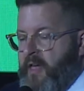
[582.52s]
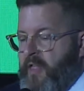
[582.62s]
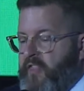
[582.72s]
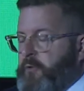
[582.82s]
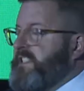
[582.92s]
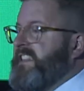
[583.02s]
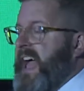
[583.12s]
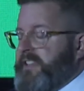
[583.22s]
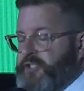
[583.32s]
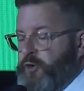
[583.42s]
Those
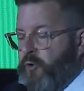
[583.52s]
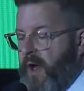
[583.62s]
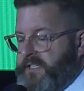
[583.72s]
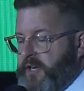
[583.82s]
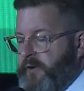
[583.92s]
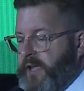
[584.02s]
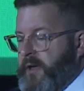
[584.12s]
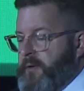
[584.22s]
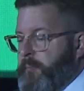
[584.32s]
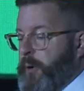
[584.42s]
last two
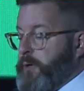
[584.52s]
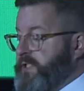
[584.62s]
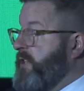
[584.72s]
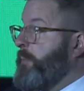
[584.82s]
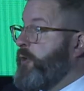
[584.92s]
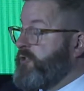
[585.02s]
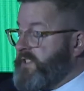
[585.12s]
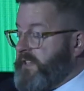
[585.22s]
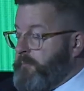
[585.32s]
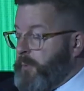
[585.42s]
criteria, personal
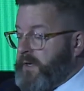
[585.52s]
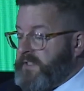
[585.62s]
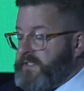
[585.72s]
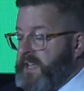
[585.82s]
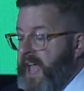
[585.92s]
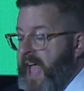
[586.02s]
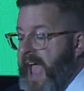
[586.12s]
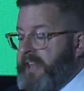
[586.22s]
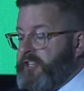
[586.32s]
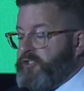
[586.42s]
purchasing of books
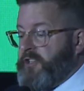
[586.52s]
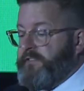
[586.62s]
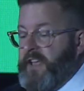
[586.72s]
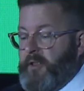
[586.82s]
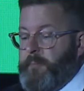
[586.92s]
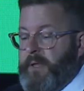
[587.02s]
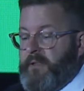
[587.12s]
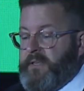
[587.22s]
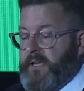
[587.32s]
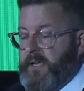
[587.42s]
and digital
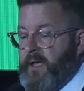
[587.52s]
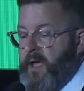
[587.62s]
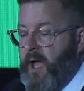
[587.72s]
availability,